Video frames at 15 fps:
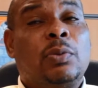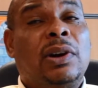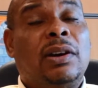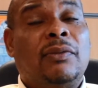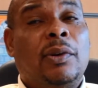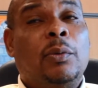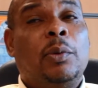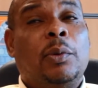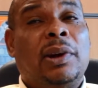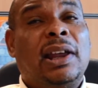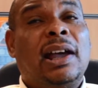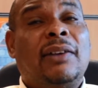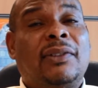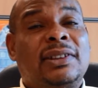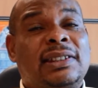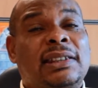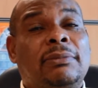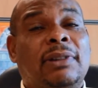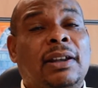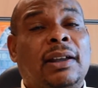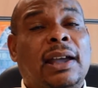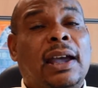Wherever we would have a
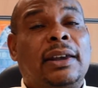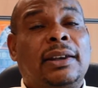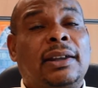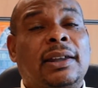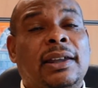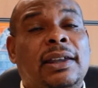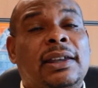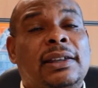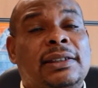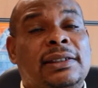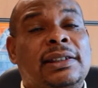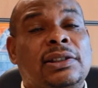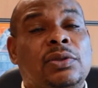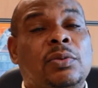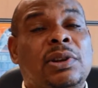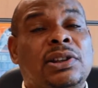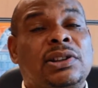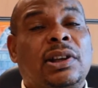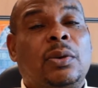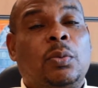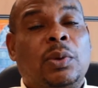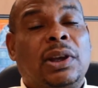similar kind of
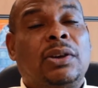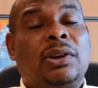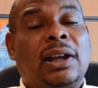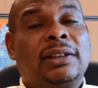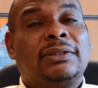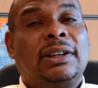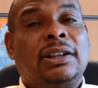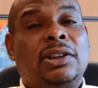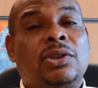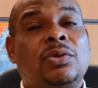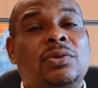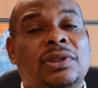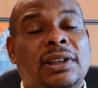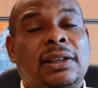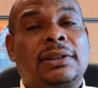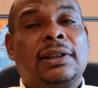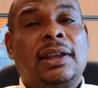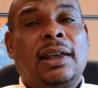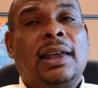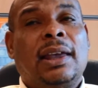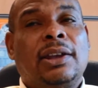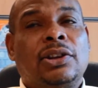situation, we could actually use it,
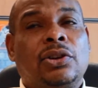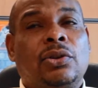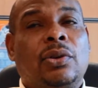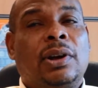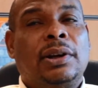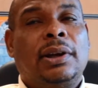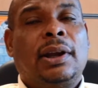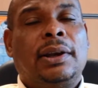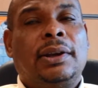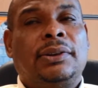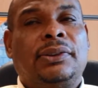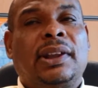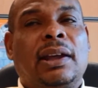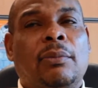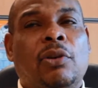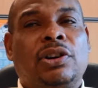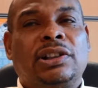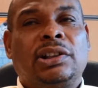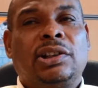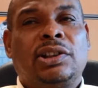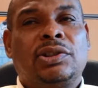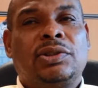you know. And the thing about
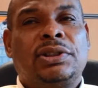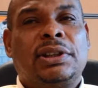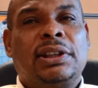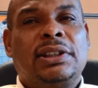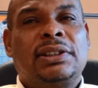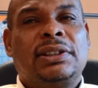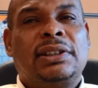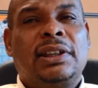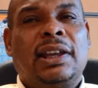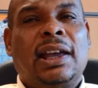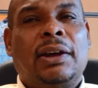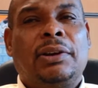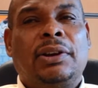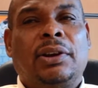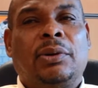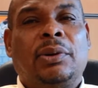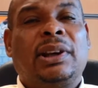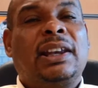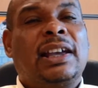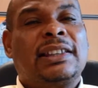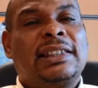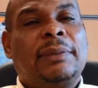it is the great
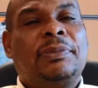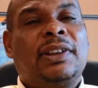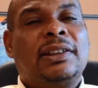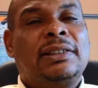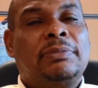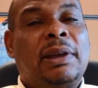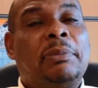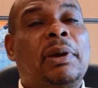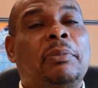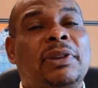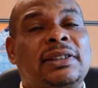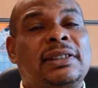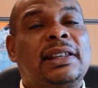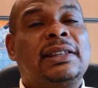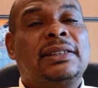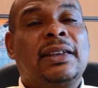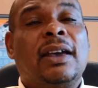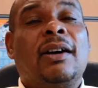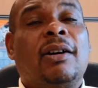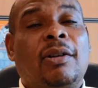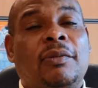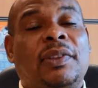acceptance by member states
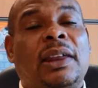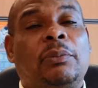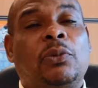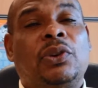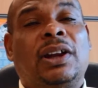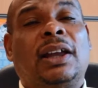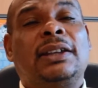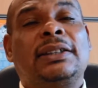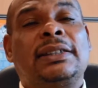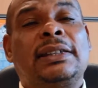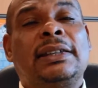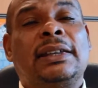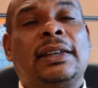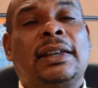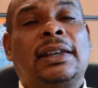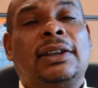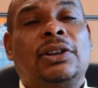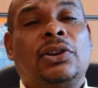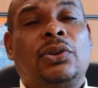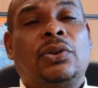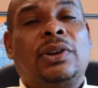of that modality, you know.